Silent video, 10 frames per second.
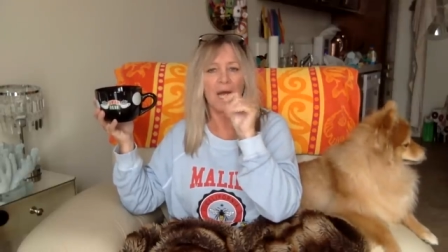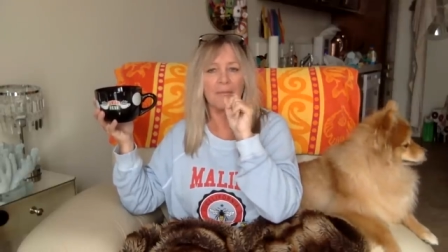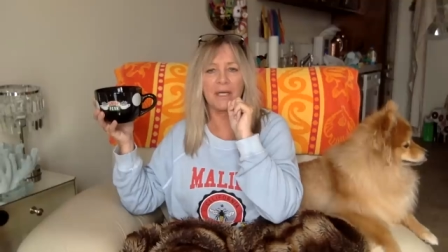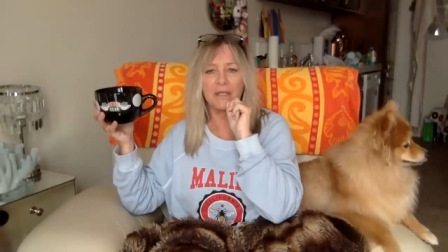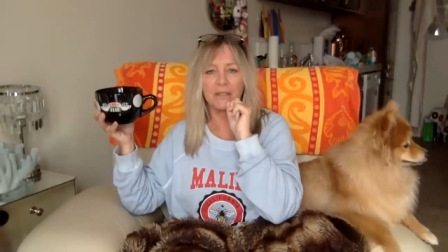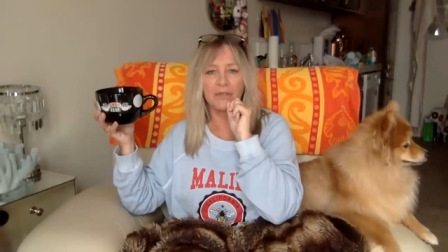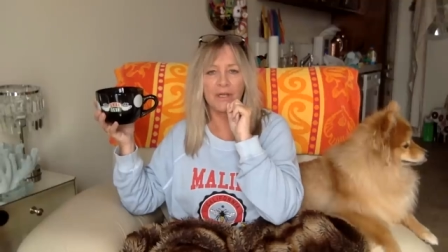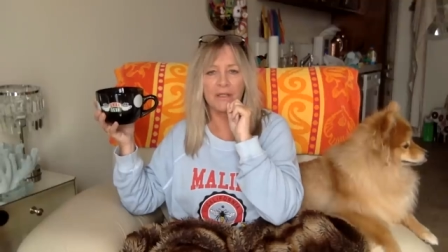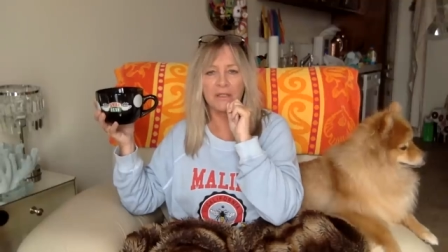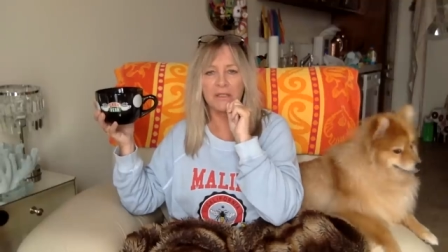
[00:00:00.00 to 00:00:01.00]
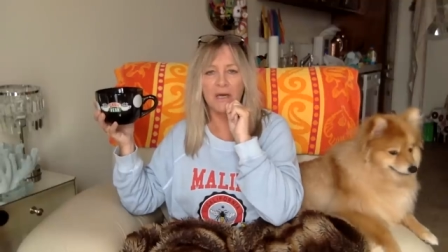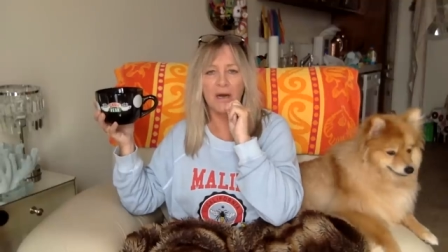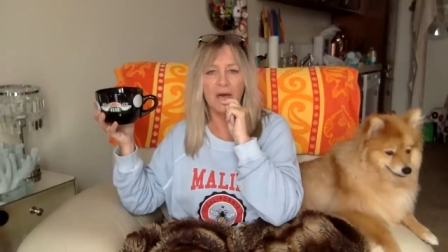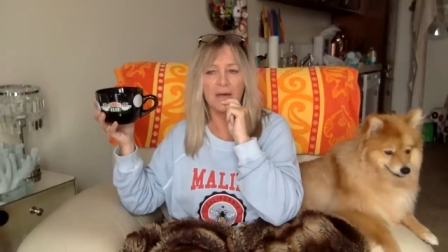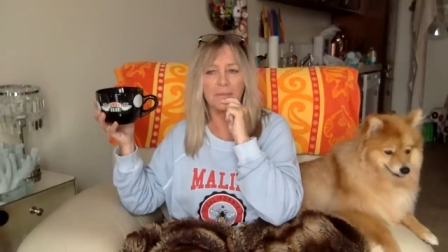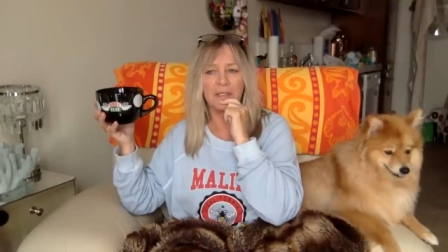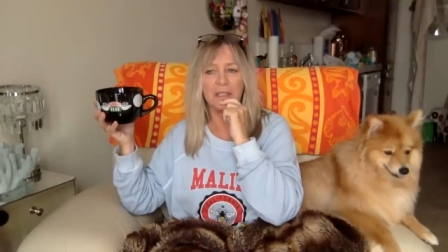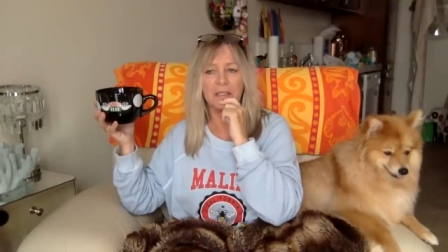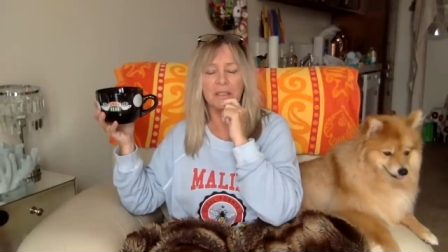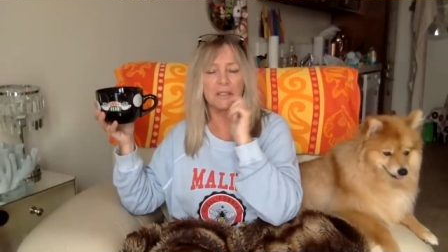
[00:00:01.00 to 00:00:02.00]
I'm not going to drag this on
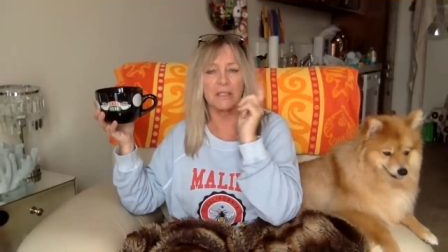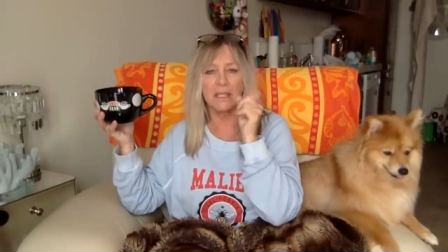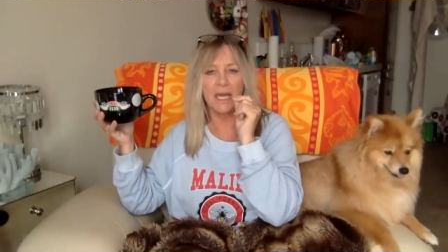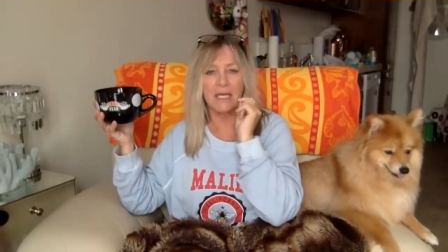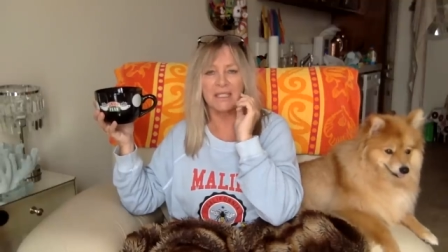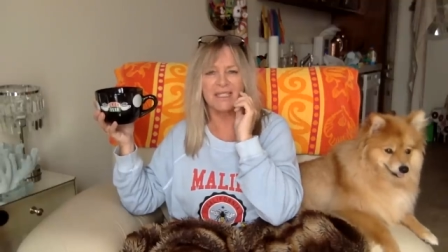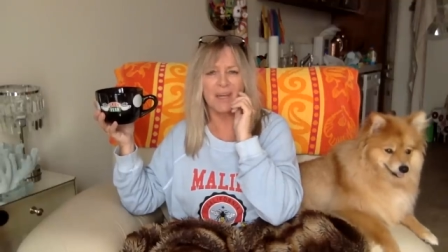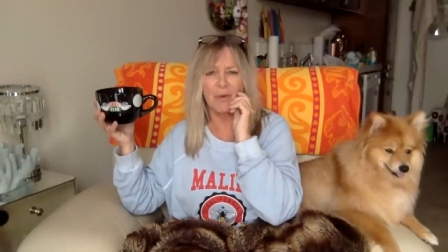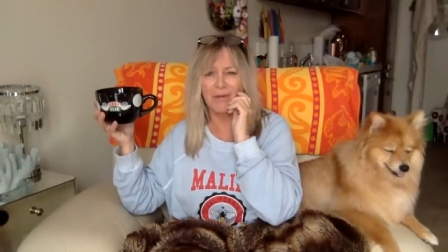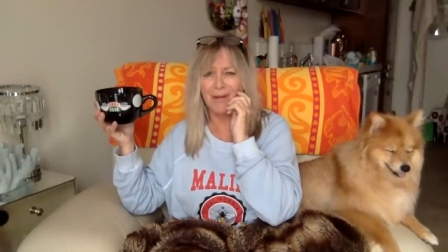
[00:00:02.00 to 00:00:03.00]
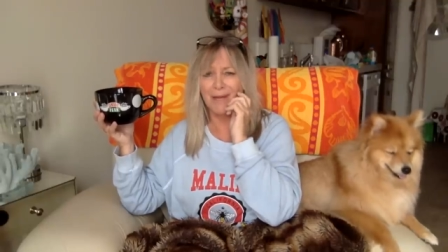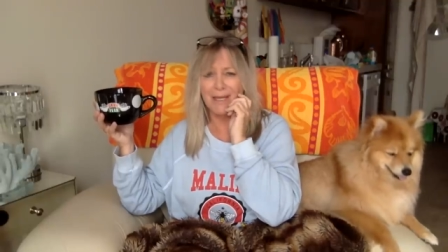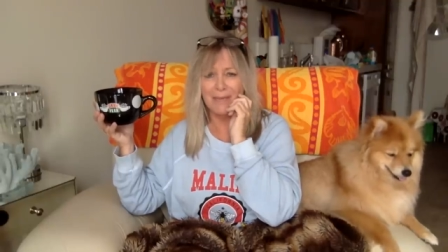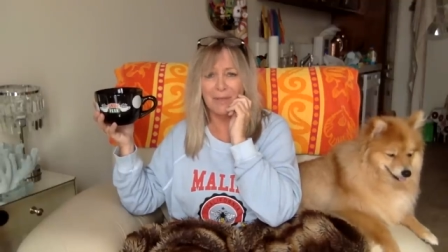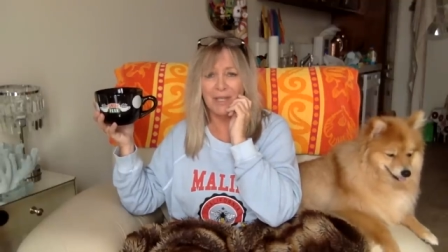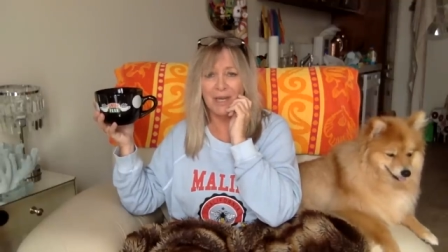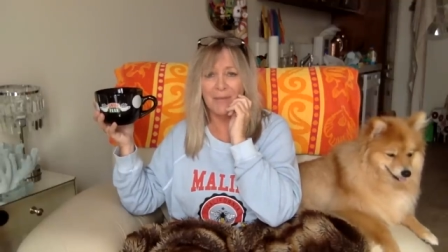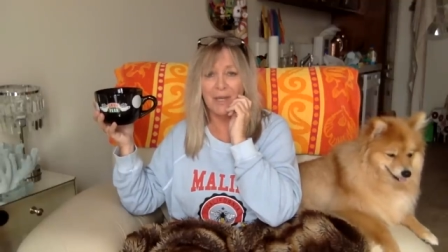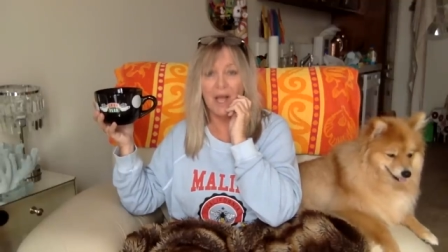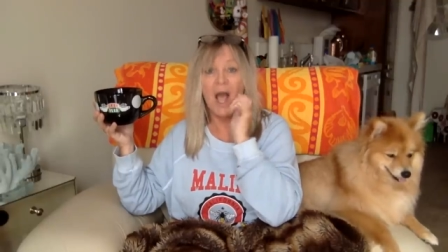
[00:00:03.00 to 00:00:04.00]
till the end to say whether I like him or not,
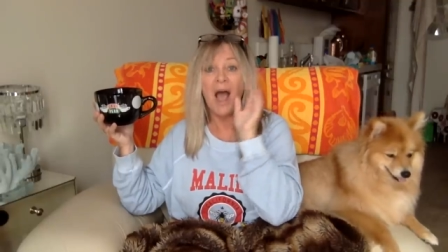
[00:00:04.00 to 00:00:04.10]
but